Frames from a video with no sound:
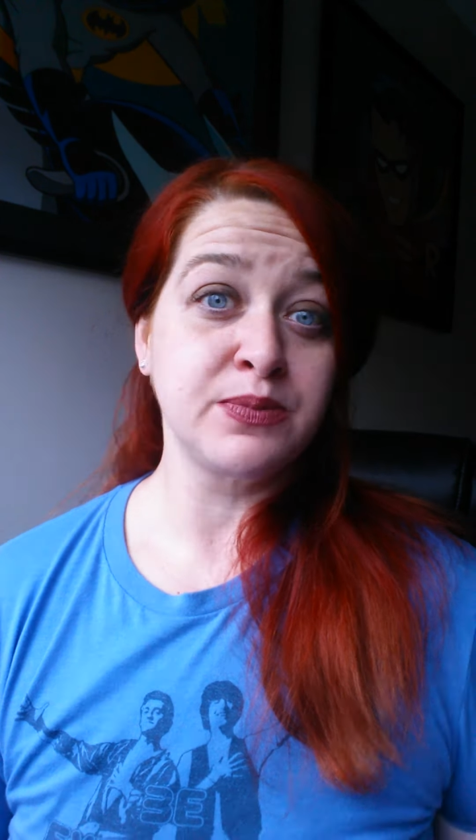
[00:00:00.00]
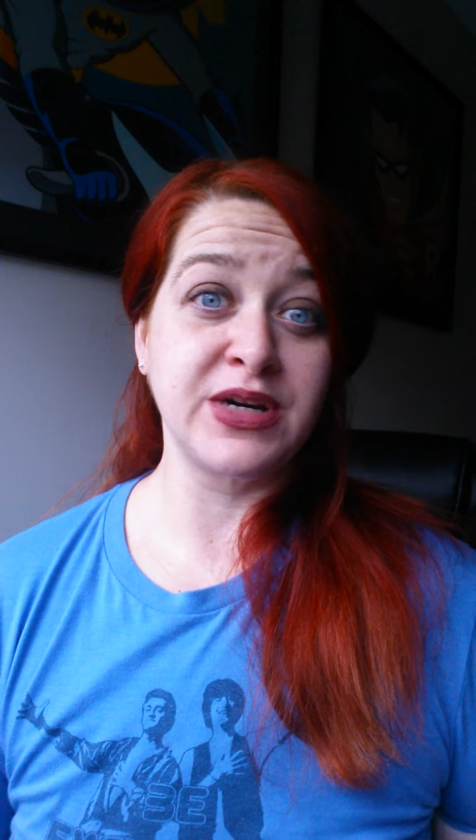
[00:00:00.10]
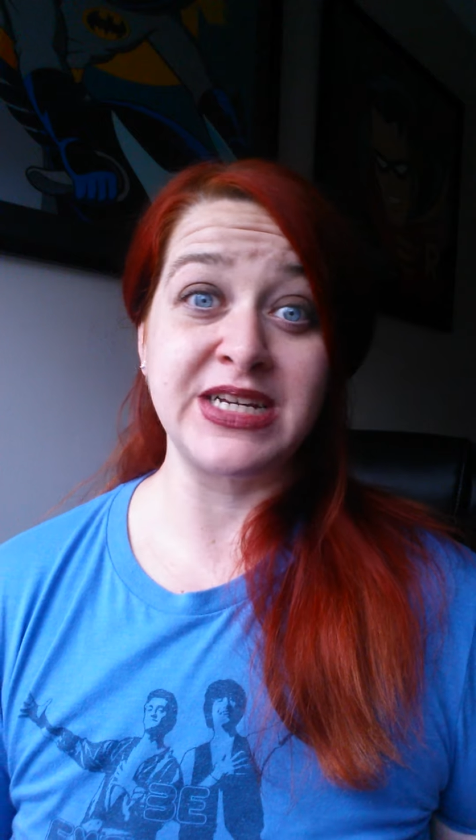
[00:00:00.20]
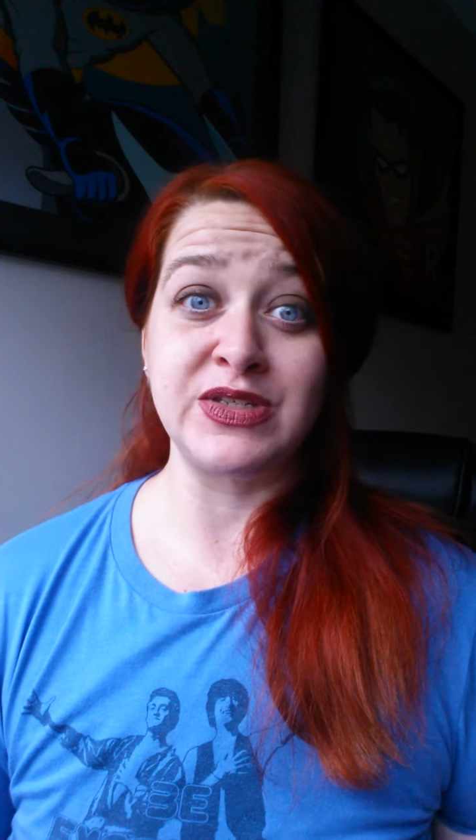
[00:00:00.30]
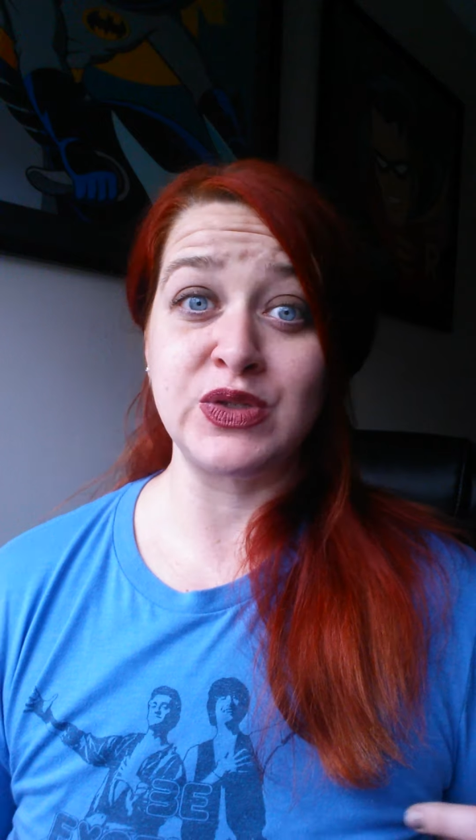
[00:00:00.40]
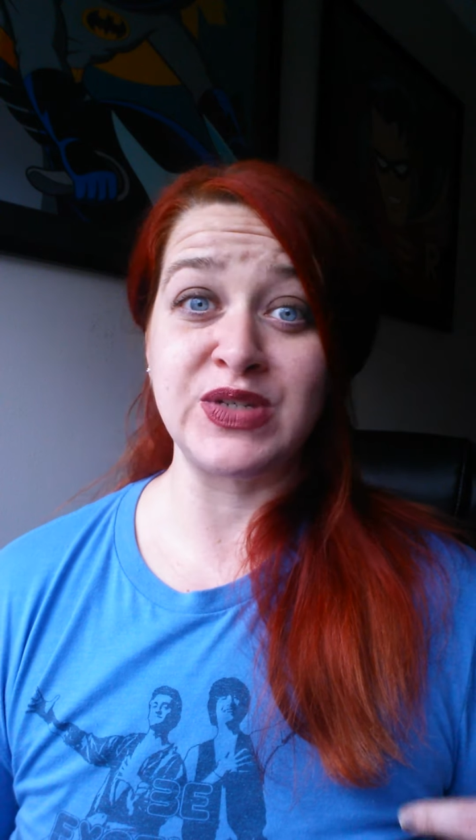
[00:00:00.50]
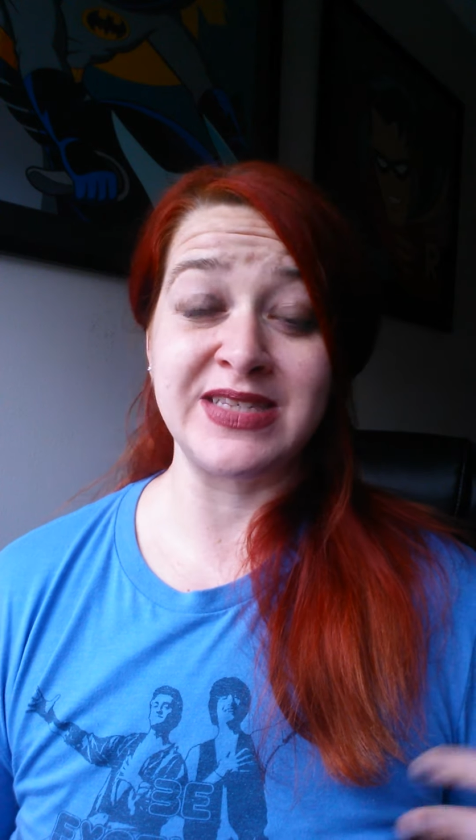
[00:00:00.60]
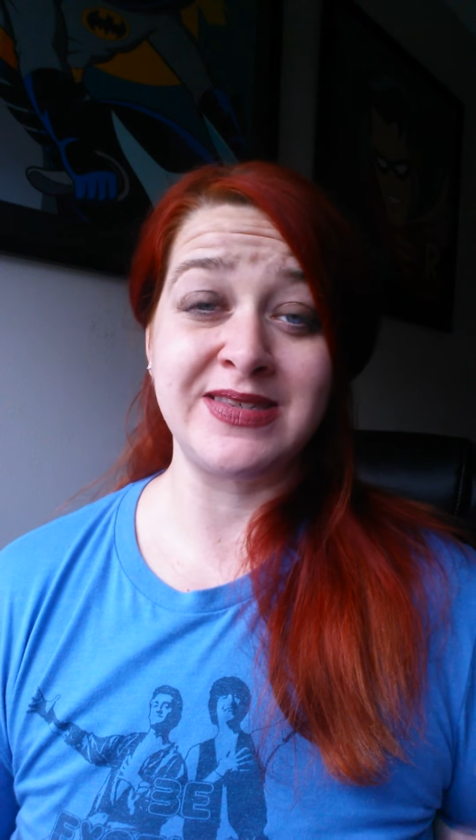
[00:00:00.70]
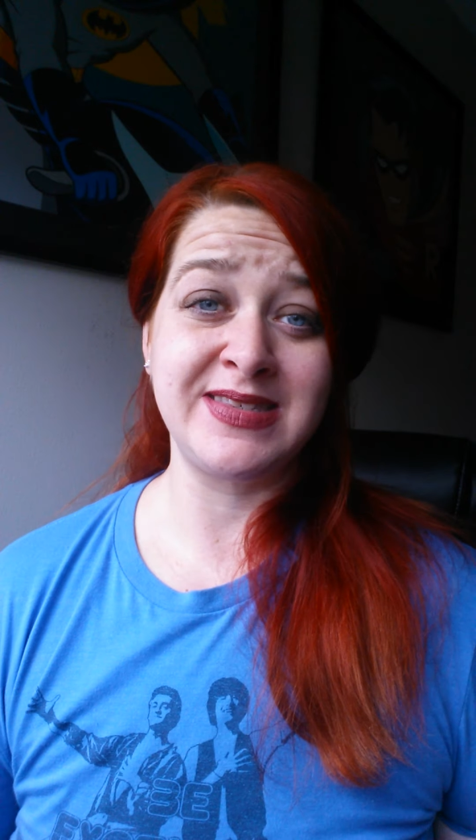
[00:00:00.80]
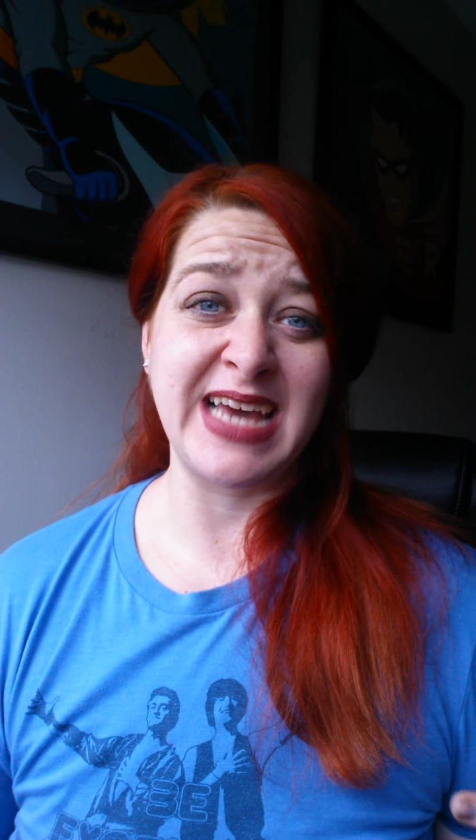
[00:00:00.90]
Pretty soon
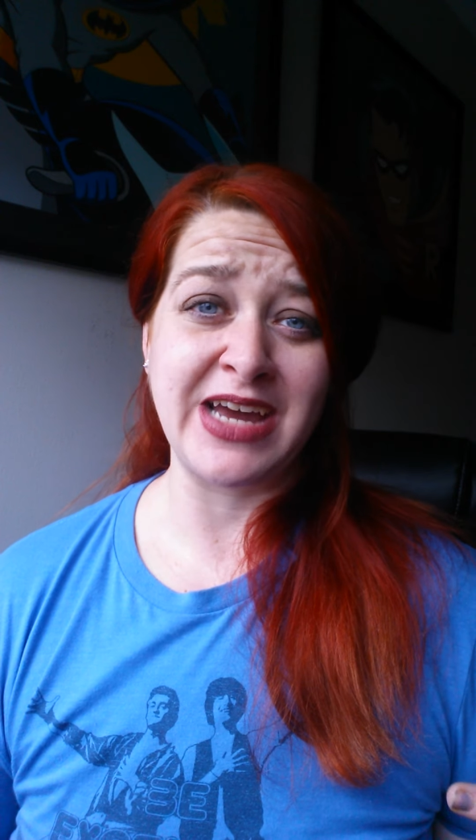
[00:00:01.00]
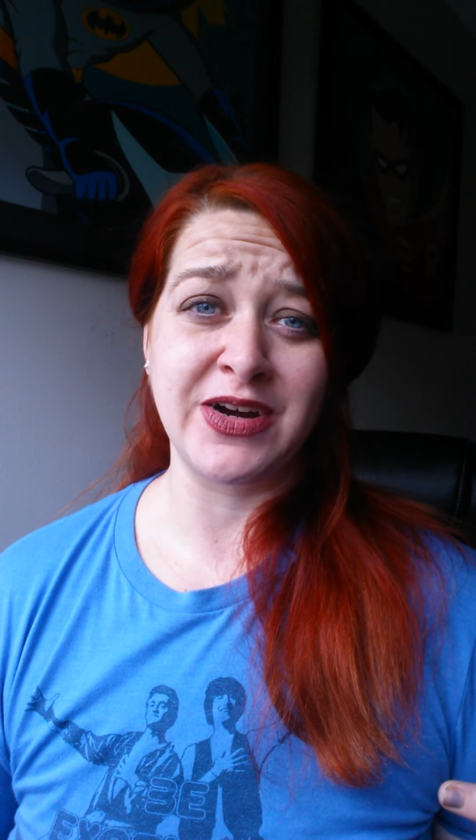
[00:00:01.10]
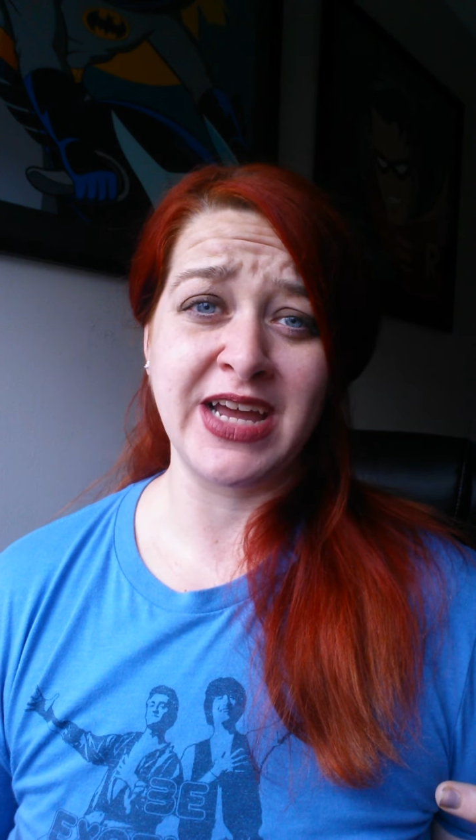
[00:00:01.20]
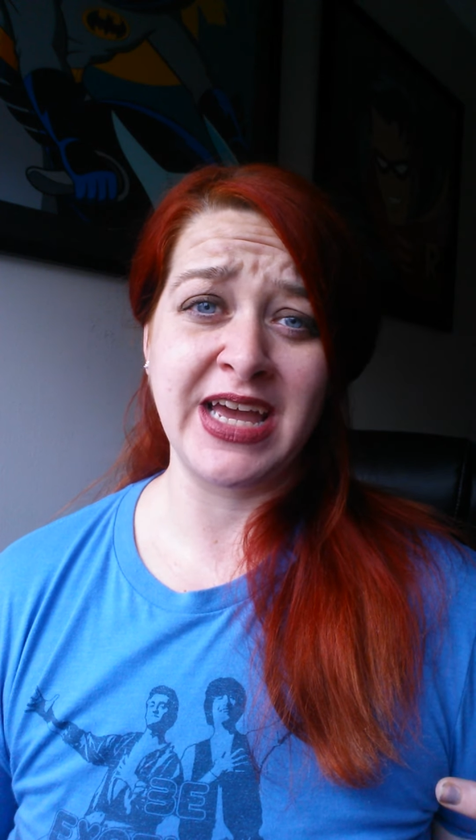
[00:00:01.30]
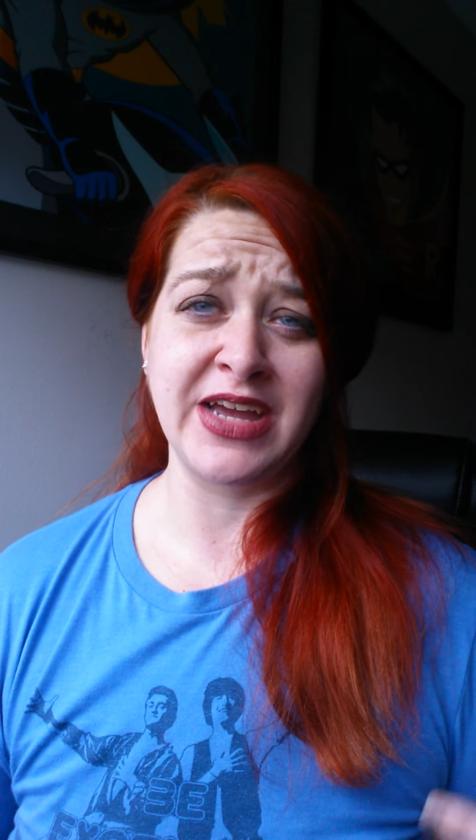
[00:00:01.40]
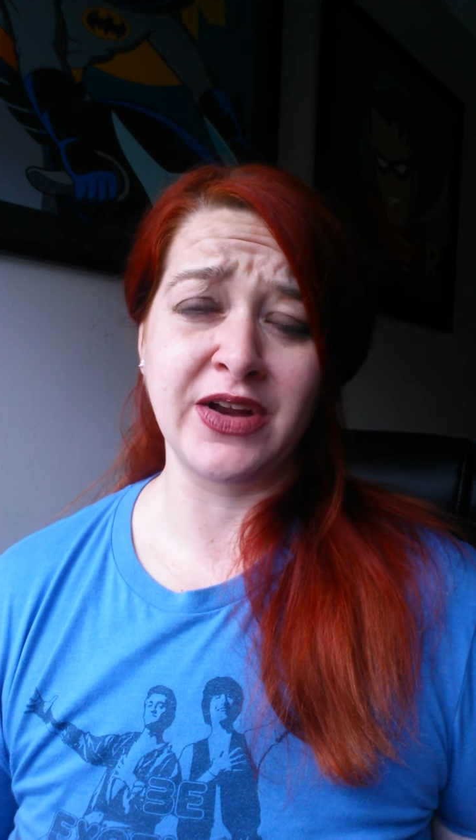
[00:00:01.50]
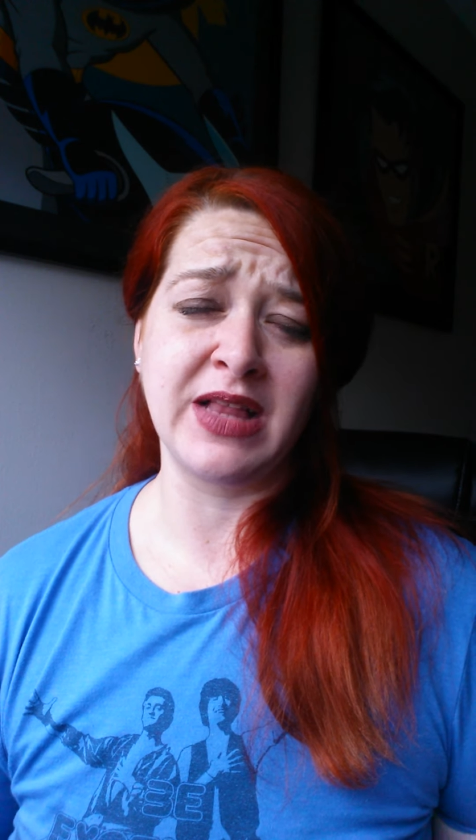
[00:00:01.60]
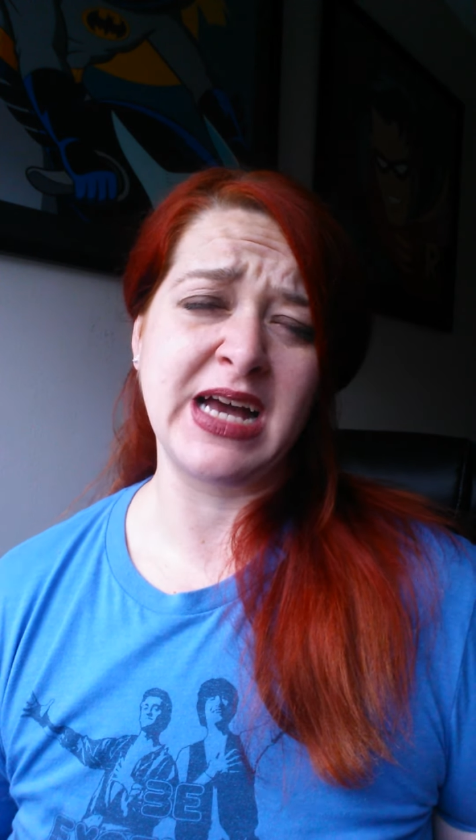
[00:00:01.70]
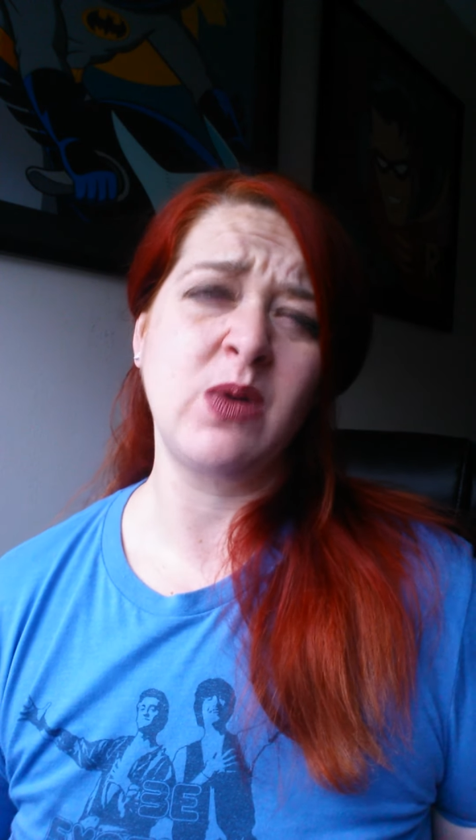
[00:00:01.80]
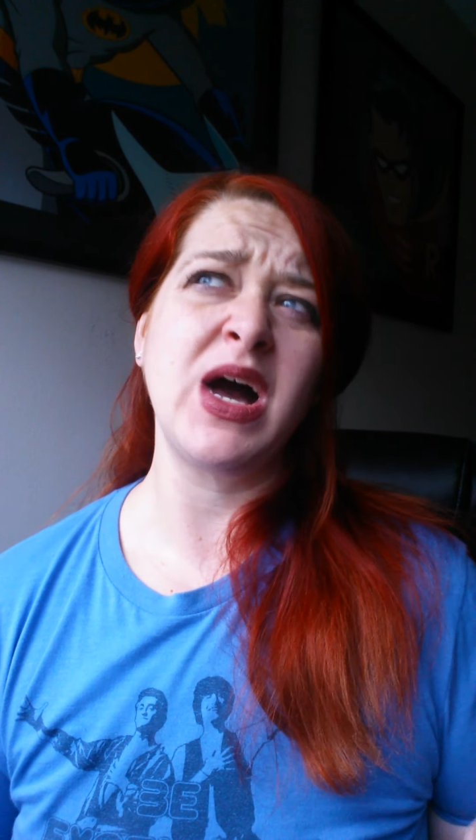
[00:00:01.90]
it's Saturday and you're like,